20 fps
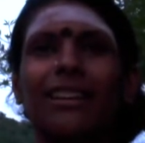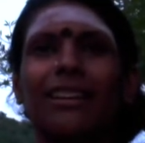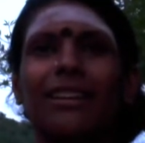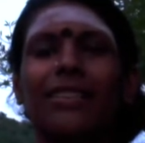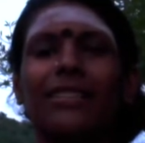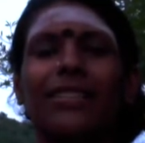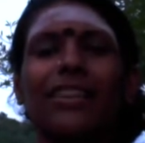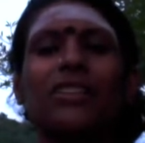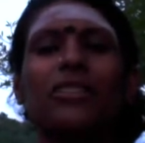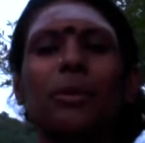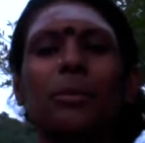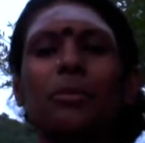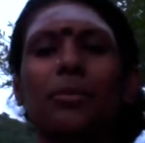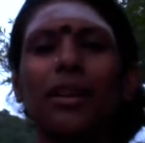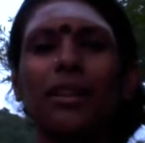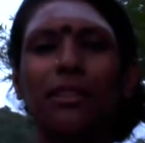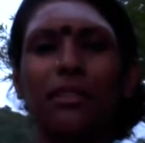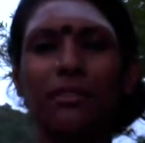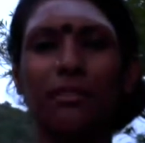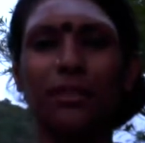such a
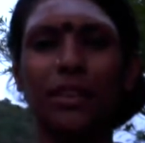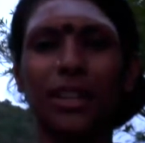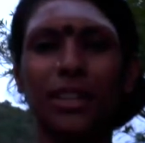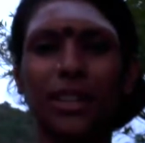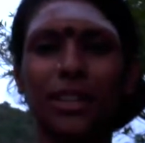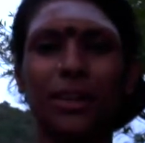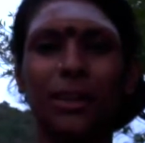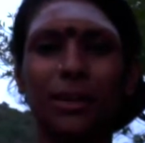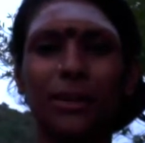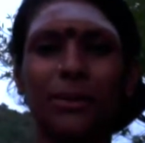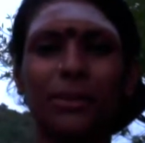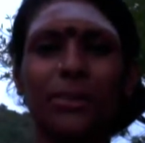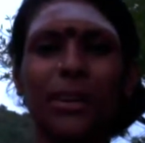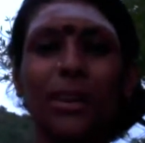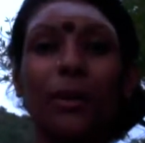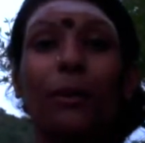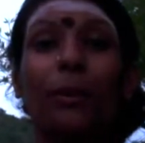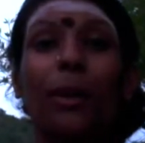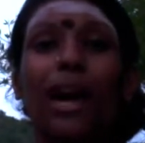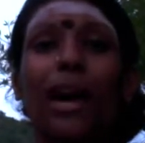breath of fresh air. It was
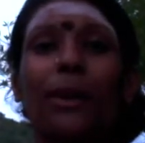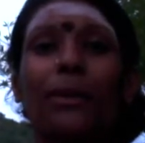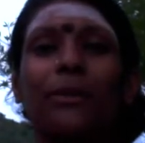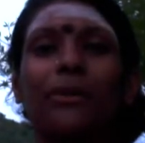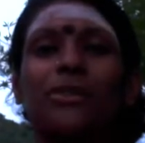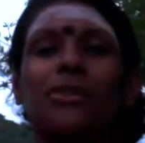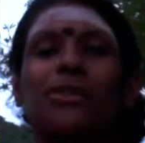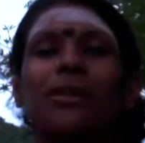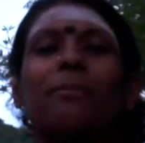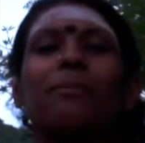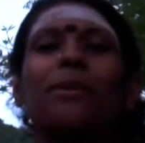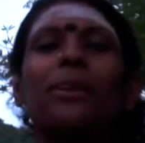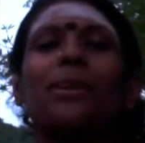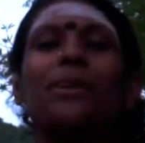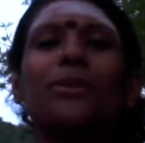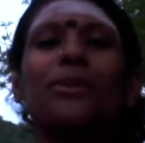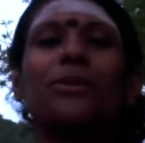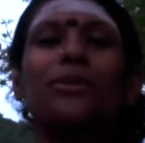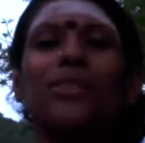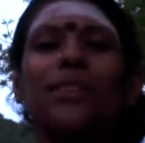like, wow, there's somebody
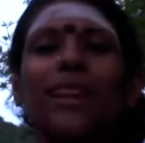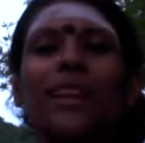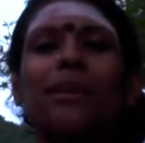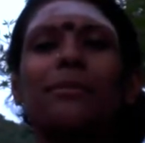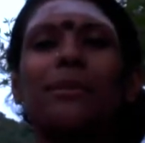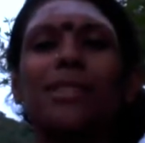whose name